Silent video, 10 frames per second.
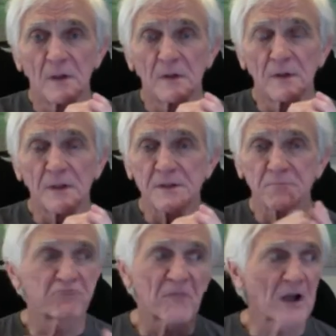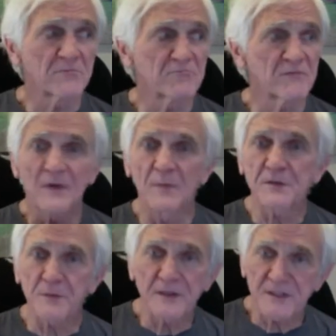this, uh,
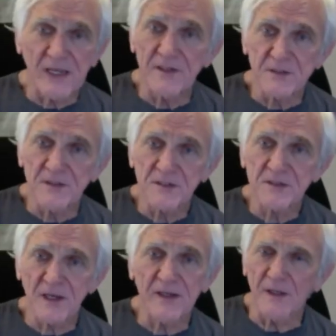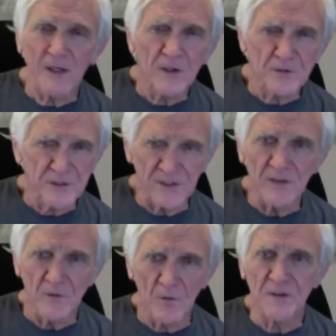that's what I say is this psychic energy
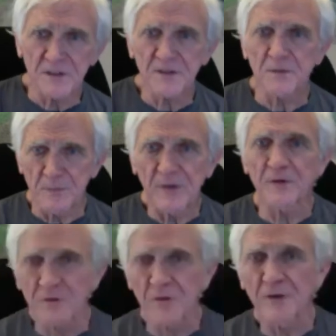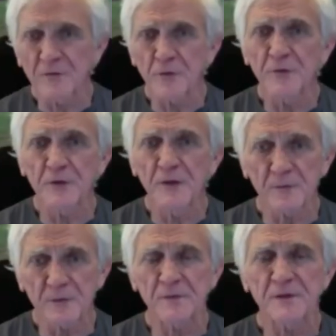or this spiritual intrusion that
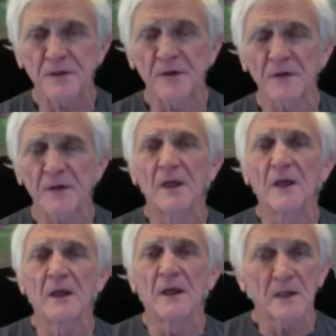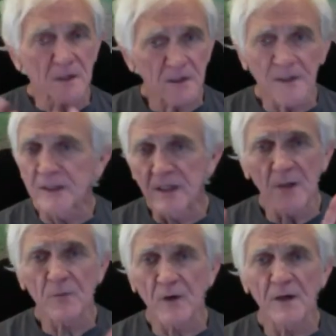was a result and cleaned it
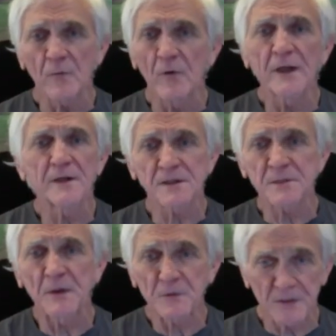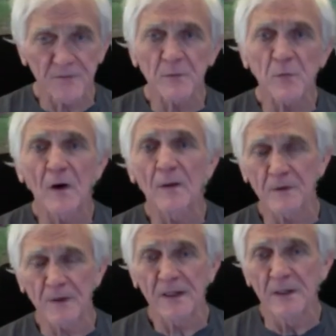up right away and disposed of it
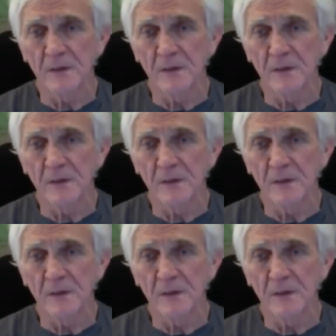properly.